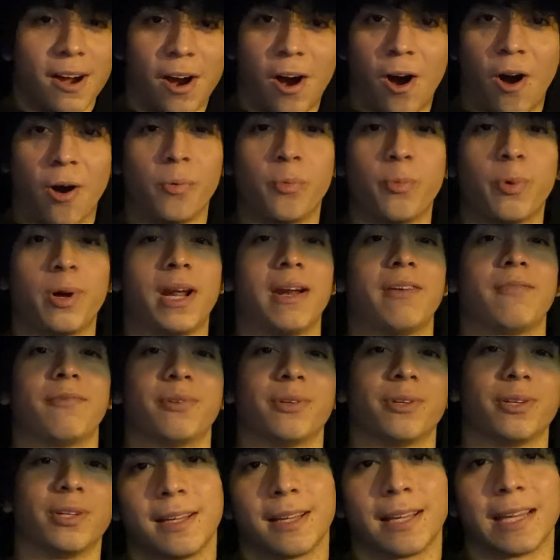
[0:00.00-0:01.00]
on
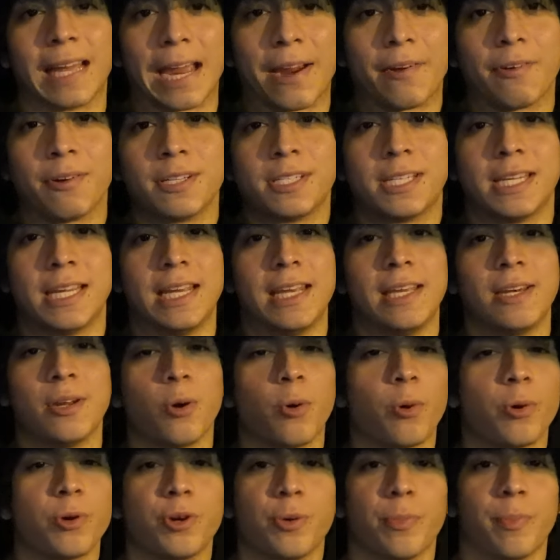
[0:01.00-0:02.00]
whatever. Guaranteed
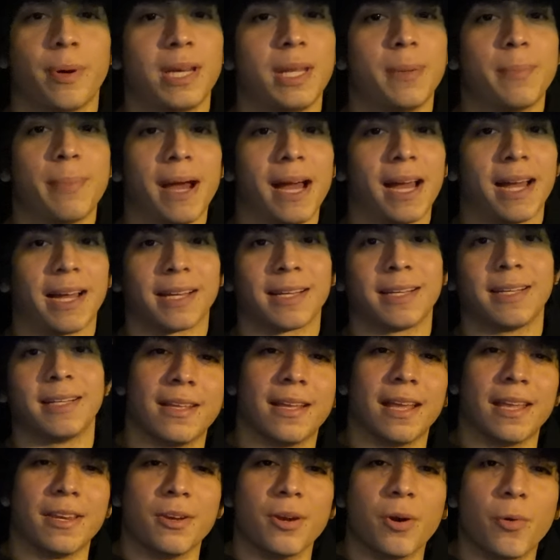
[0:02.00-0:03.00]
or your money back.
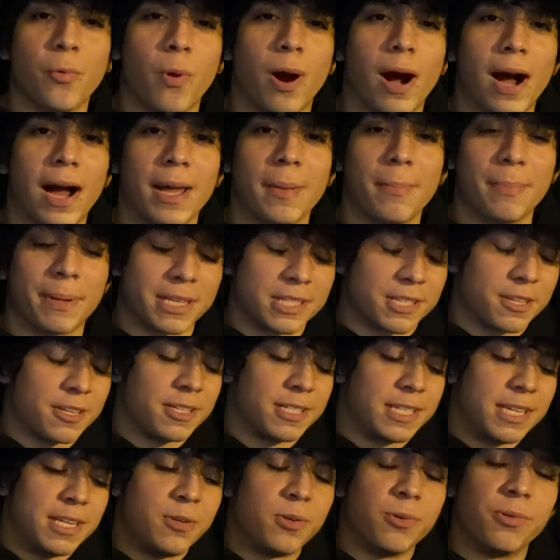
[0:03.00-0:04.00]
And you know why? Because i are
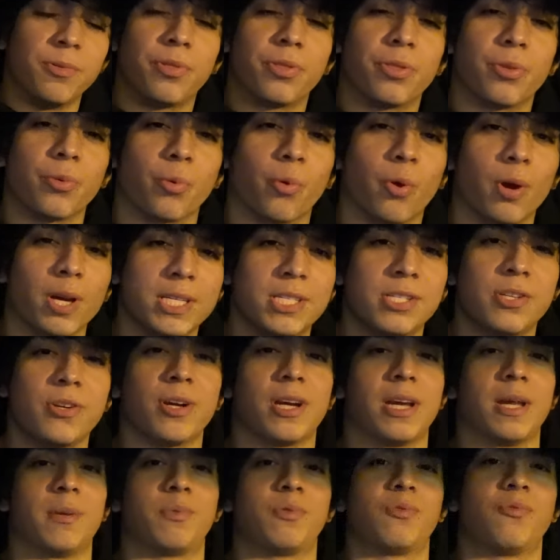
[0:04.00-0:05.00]
gonna see you thrust
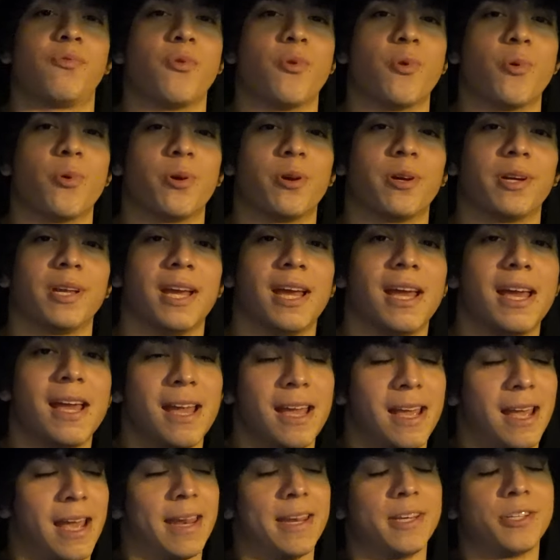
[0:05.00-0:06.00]
your hips forward
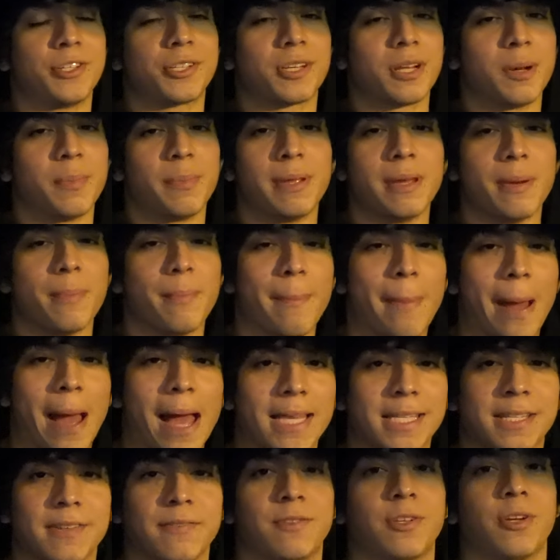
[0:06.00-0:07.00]
and it's just gonna be a
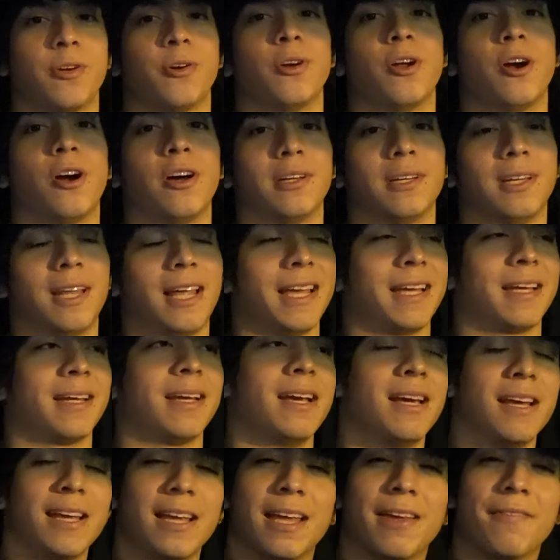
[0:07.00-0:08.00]
massive turn on. Like,
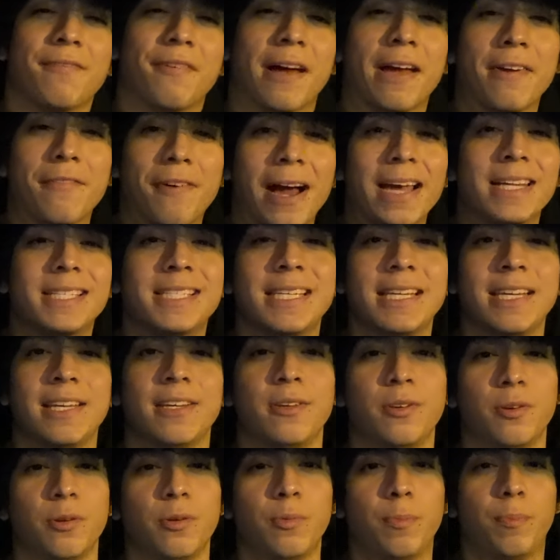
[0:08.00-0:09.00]
if, if I see
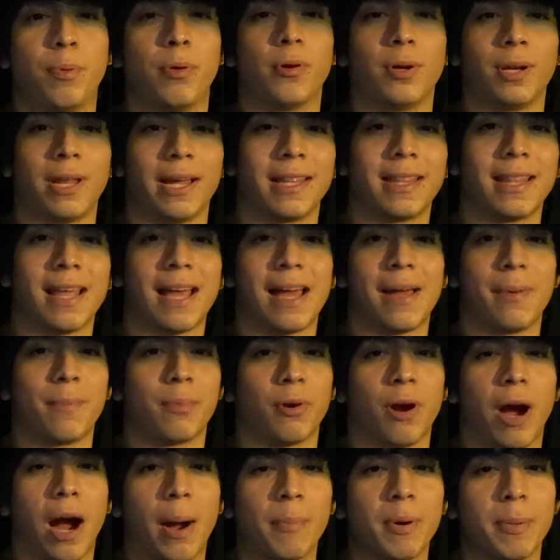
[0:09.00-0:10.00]
you pull like that,
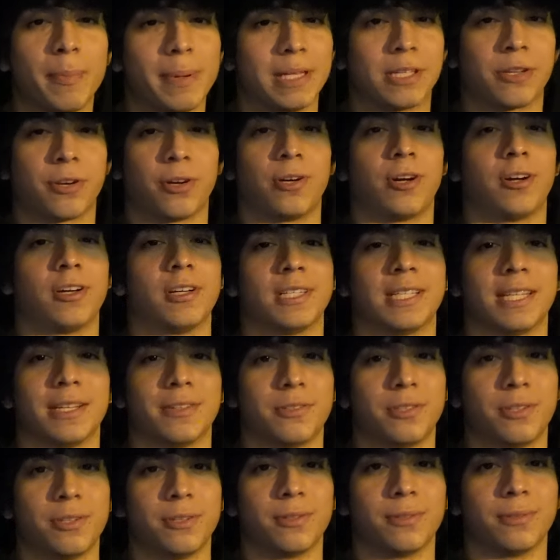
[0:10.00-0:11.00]
bro, I'm gonna be turned on as
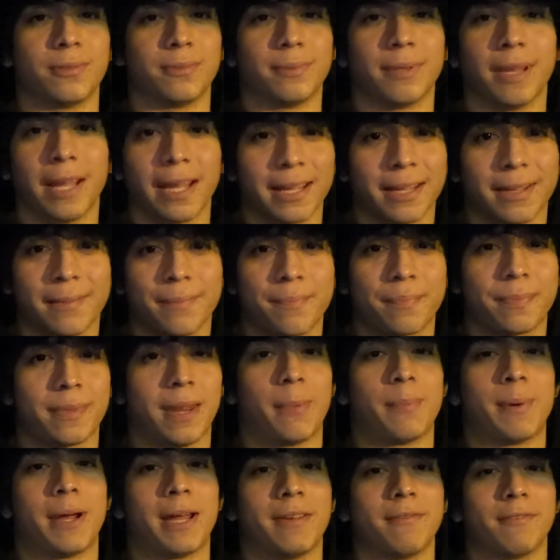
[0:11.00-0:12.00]
L2. Like,
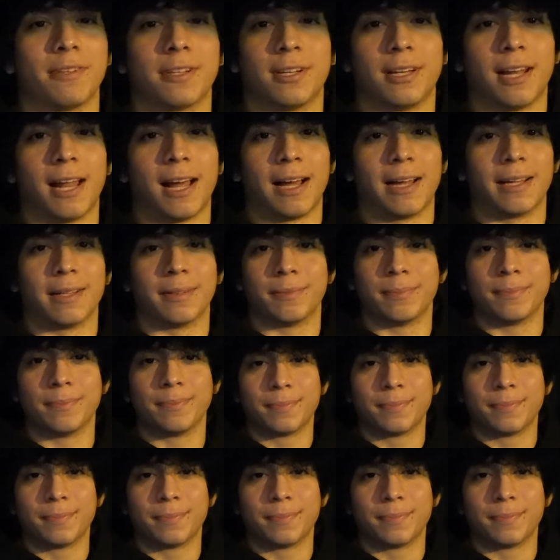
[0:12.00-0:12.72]
I'm not even gonna lie.